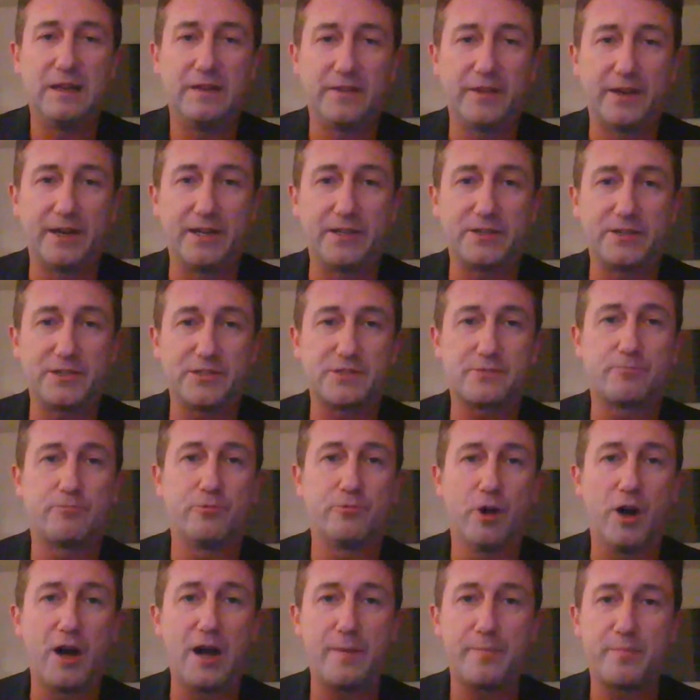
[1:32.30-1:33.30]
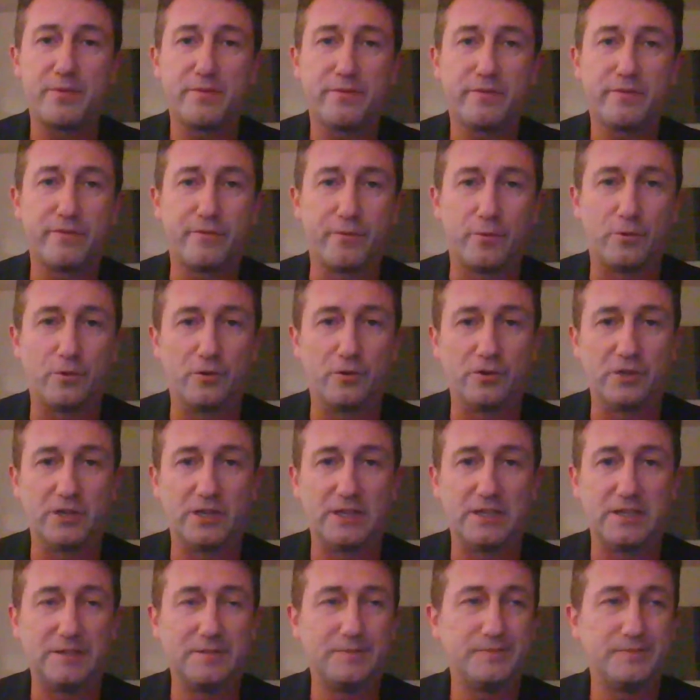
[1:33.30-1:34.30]
and that are just ripe for,
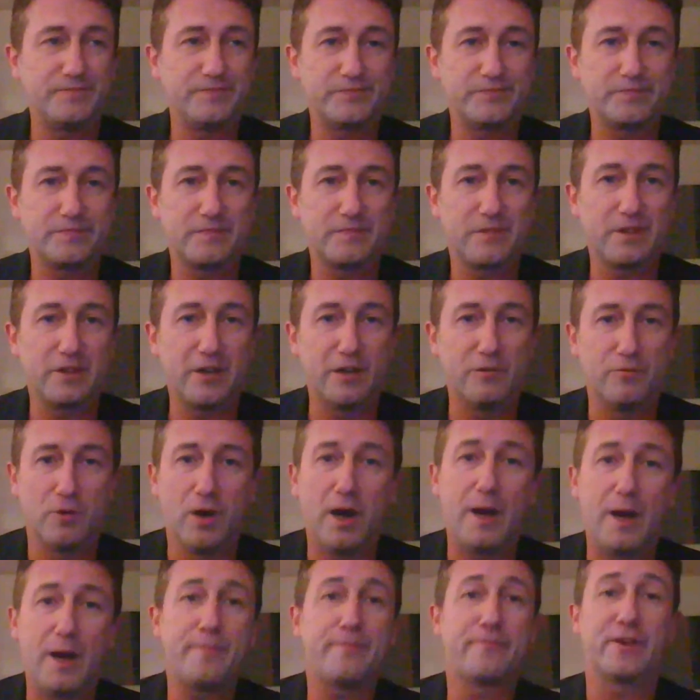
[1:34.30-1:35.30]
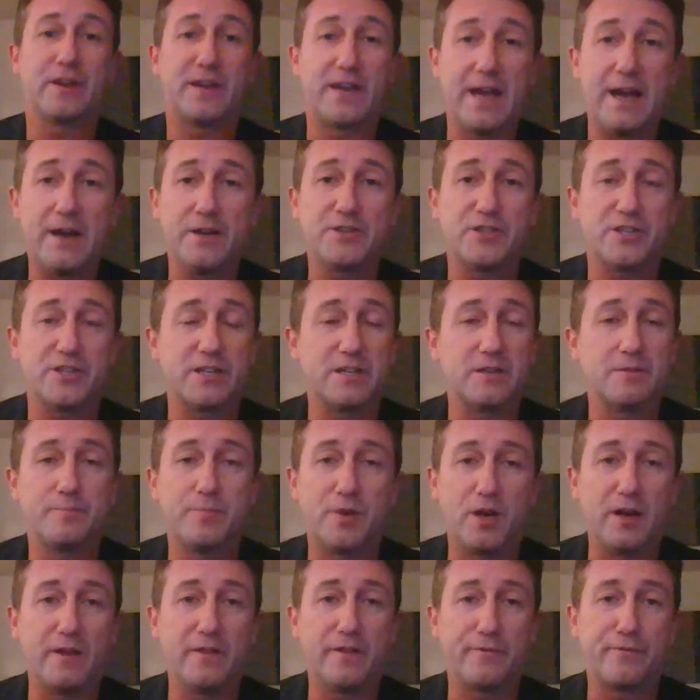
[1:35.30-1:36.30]
uh, you know, ripe for gouging
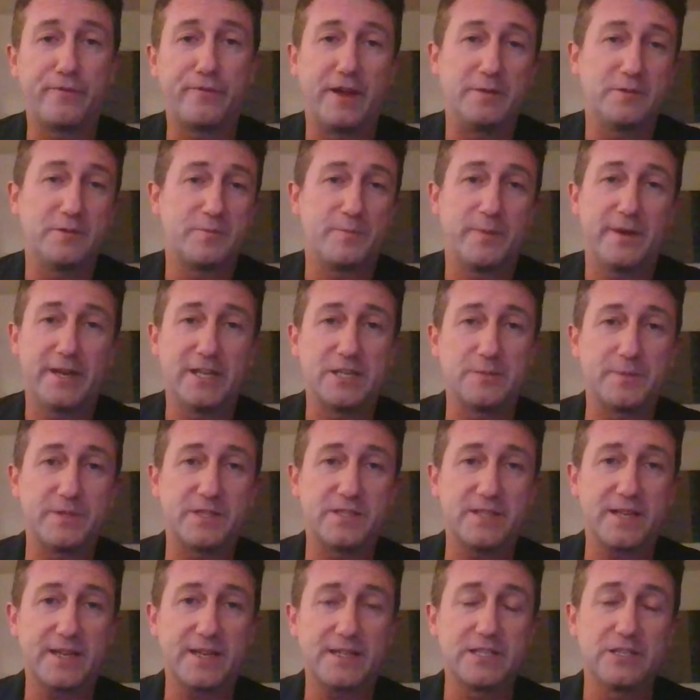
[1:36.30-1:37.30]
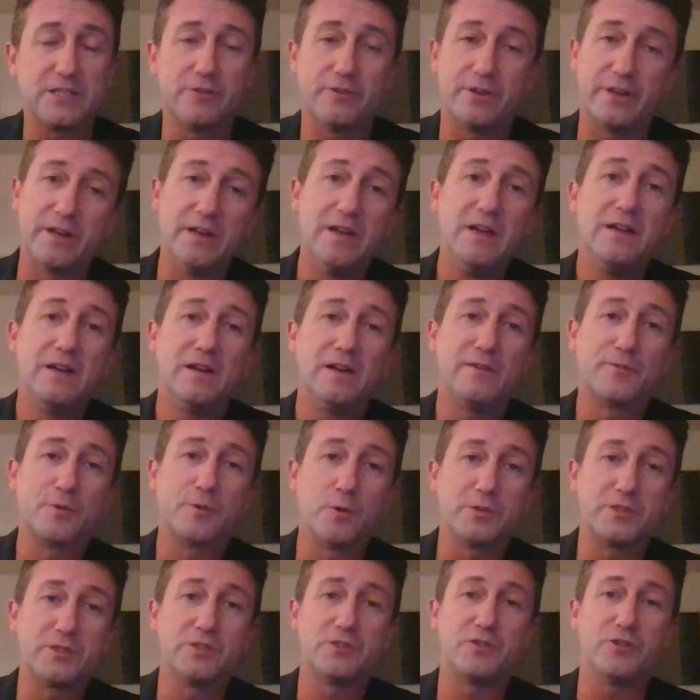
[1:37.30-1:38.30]
by the funds management sector. And of
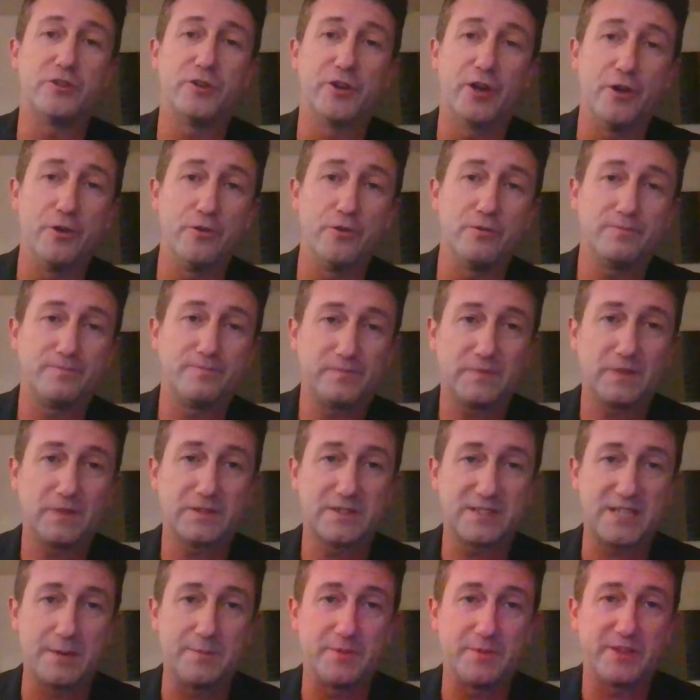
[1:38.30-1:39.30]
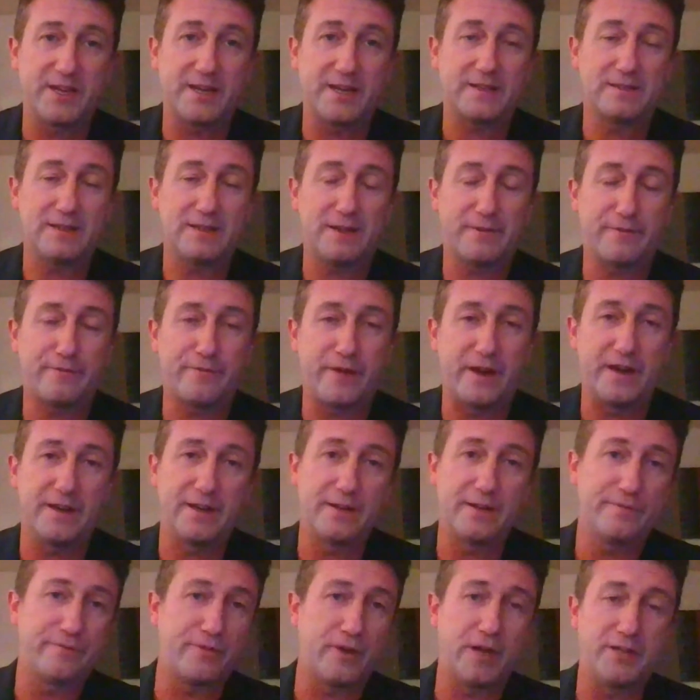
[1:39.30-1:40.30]
course, as you know, some of that, that
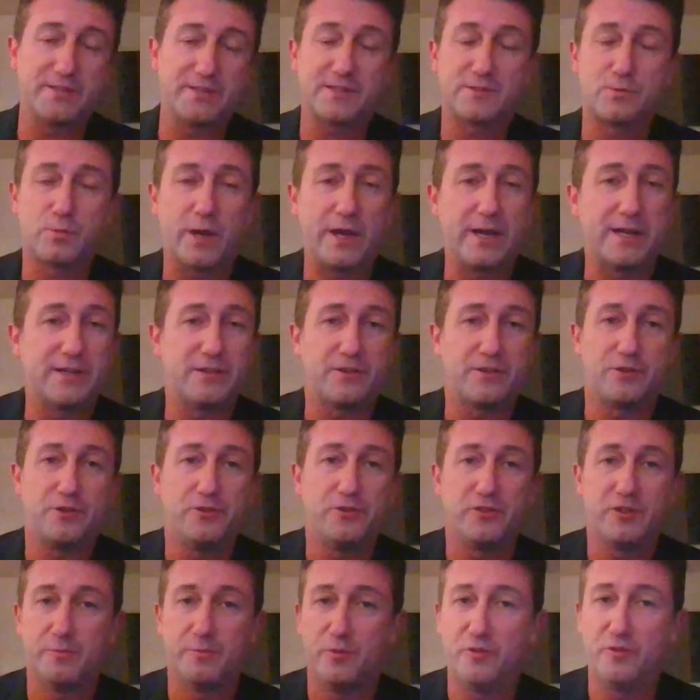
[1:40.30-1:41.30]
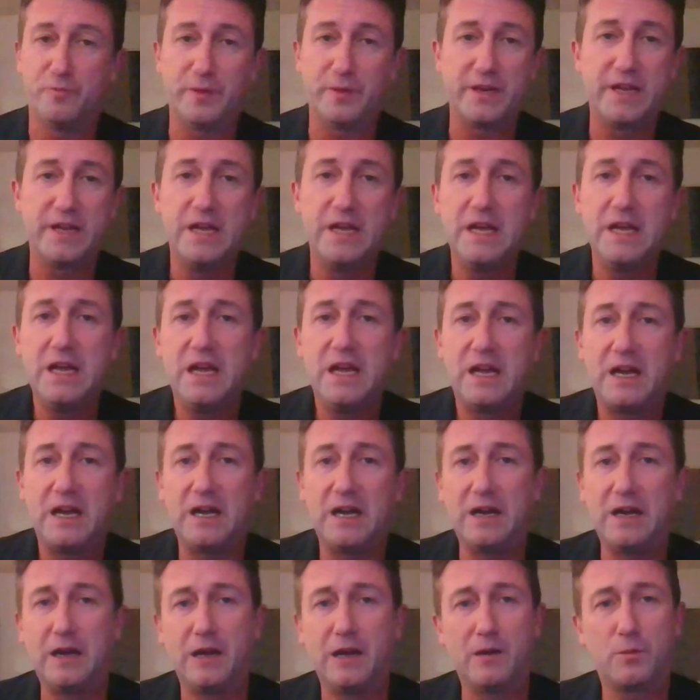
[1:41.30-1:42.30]
funding finds its way into the union movement,
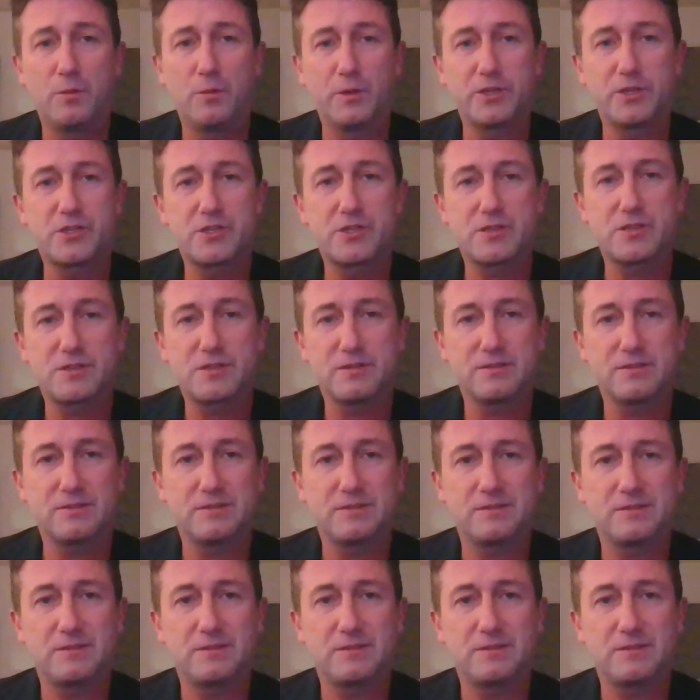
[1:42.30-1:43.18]
uh, which